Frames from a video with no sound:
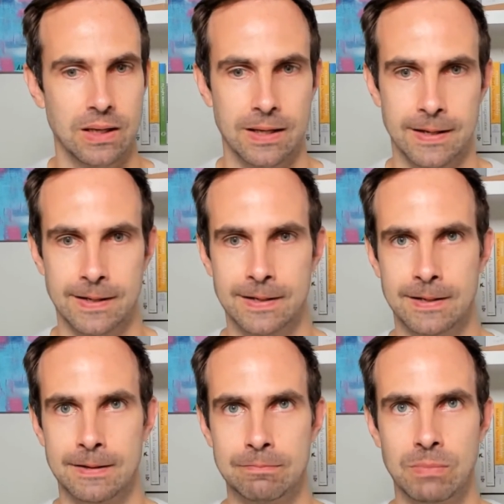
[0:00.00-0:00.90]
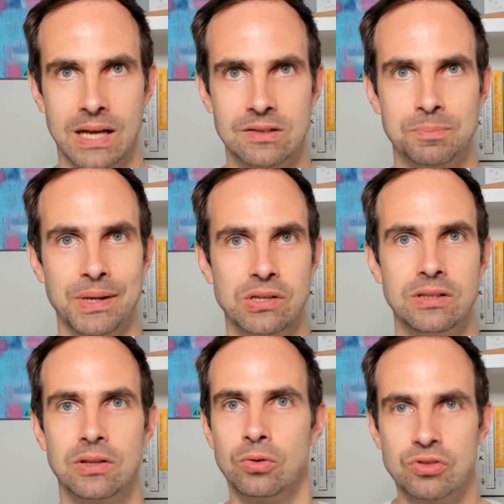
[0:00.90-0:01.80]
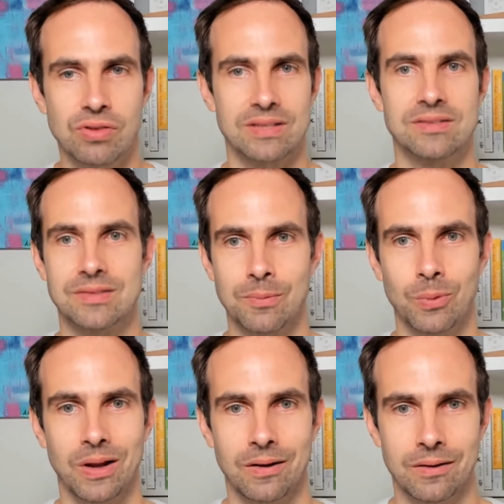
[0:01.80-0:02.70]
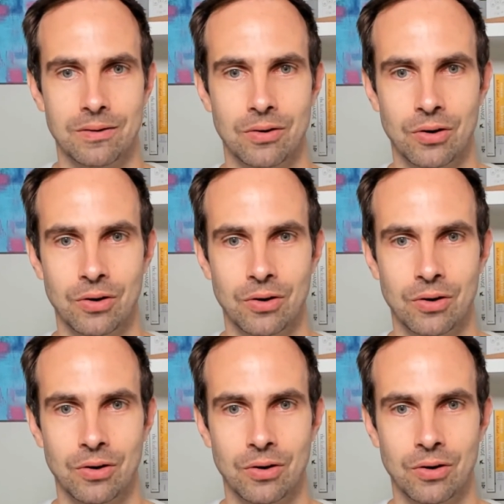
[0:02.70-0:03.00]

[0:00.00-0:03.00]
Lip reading: And especially don't trust someone